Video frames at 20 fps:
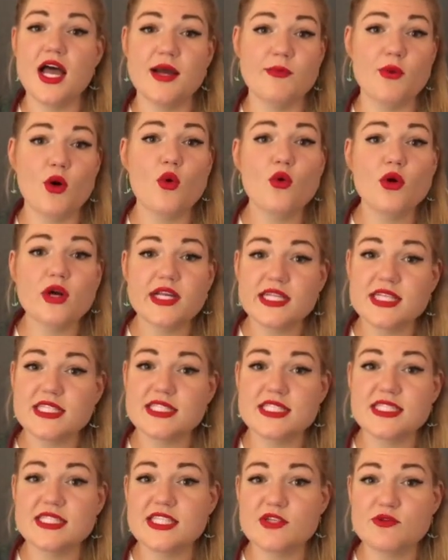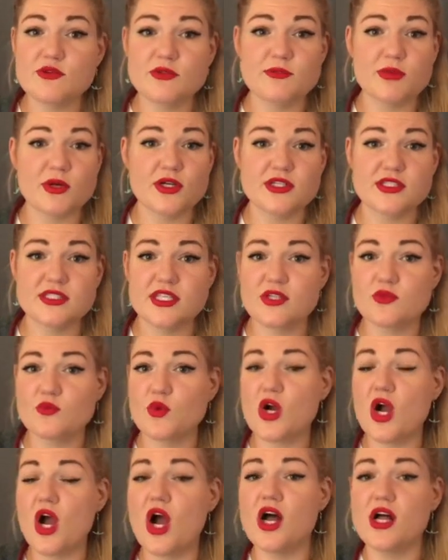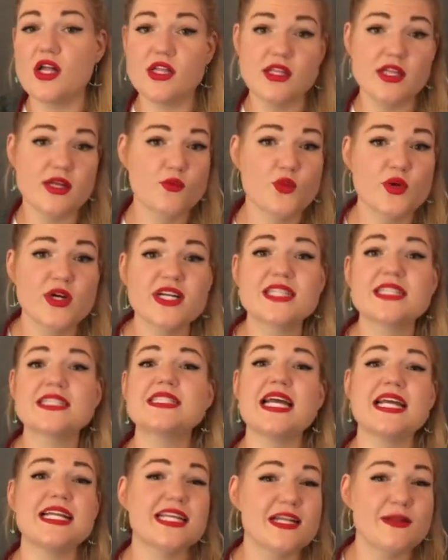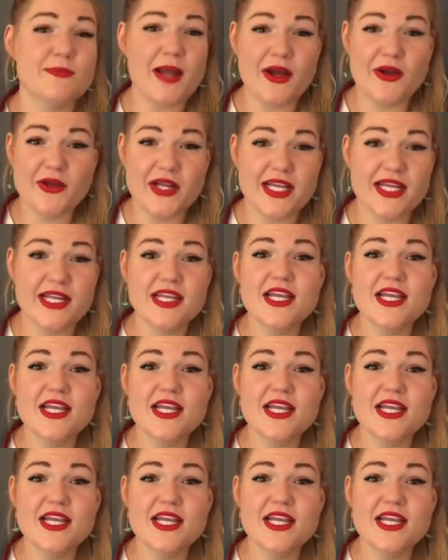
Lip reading: or getting to see you in person, we're excited about it.